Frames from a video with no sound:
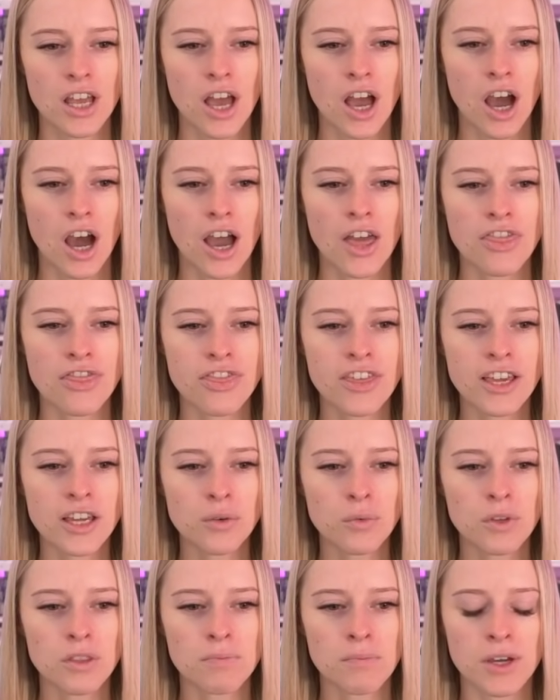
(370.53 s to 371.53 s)
I
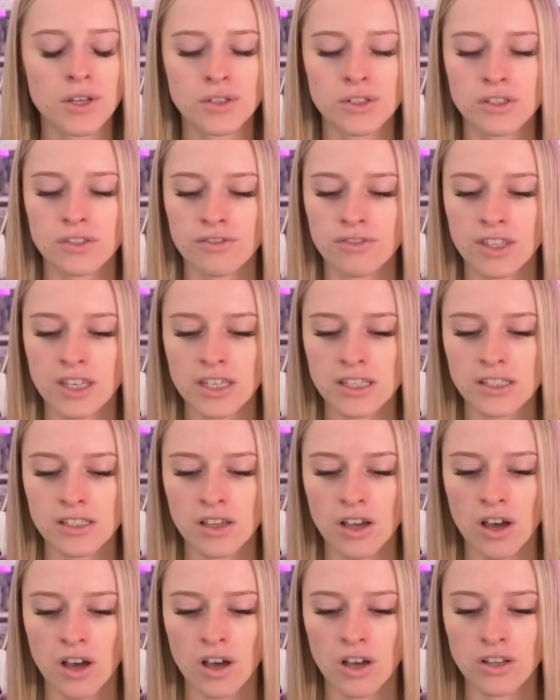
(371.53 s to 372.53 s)
think with most of these
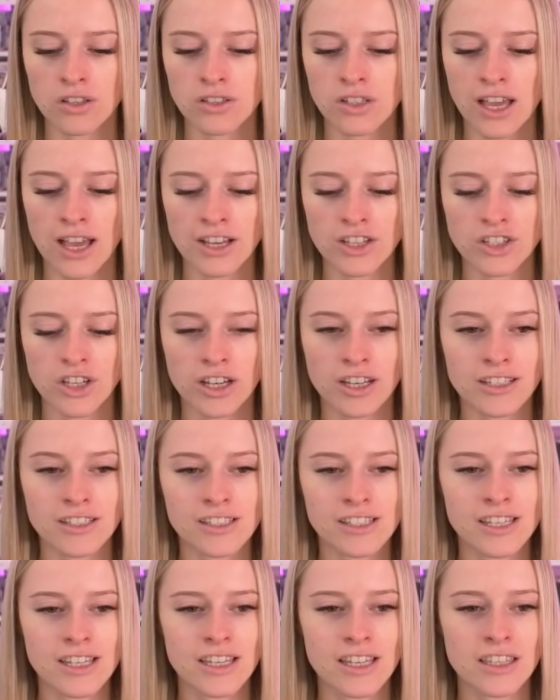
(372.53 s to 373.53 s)
cards, actually I can
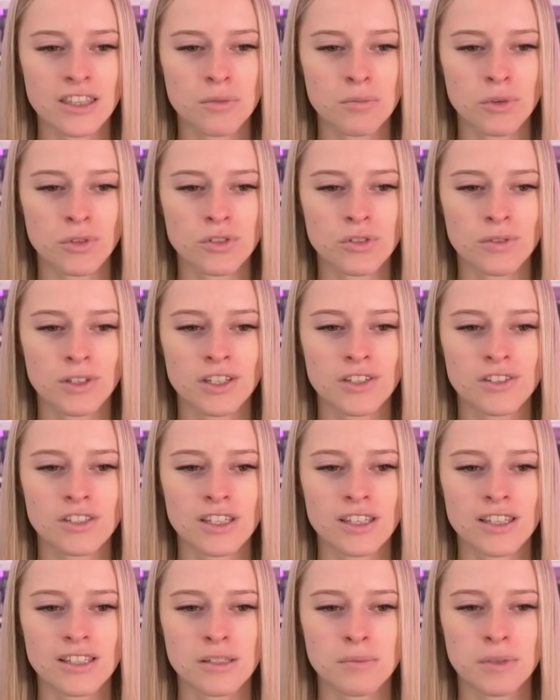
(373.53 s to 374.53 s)
see in the bottom, can you
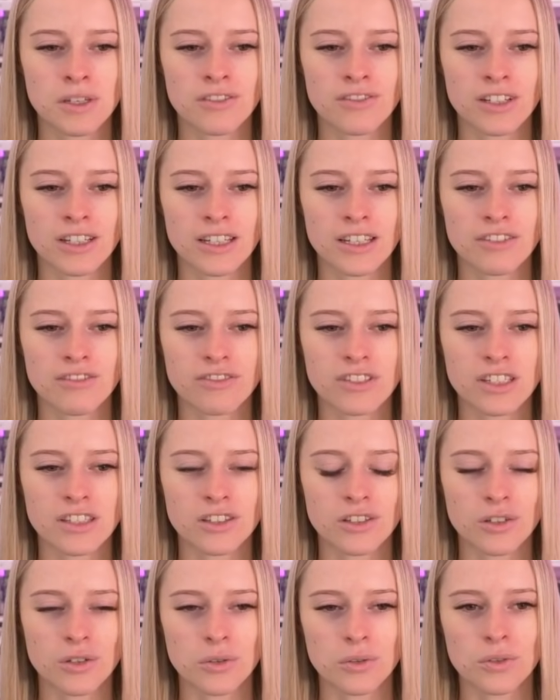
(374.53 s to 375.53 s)
see there's a bit of a lift in
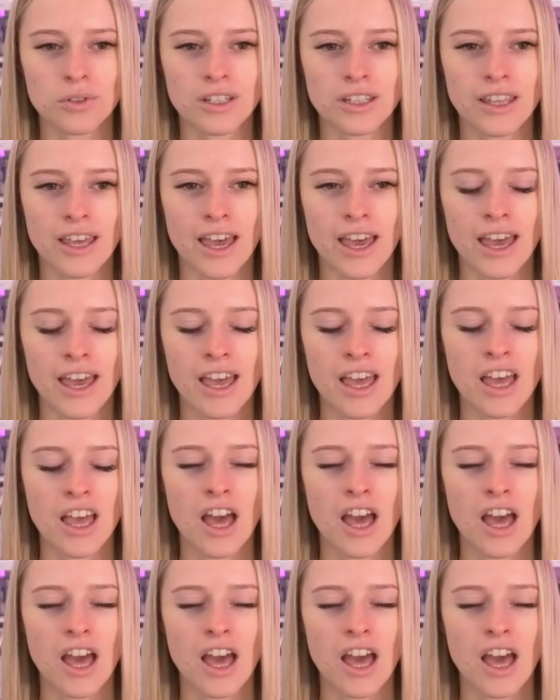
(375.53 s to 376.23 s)
the corner there?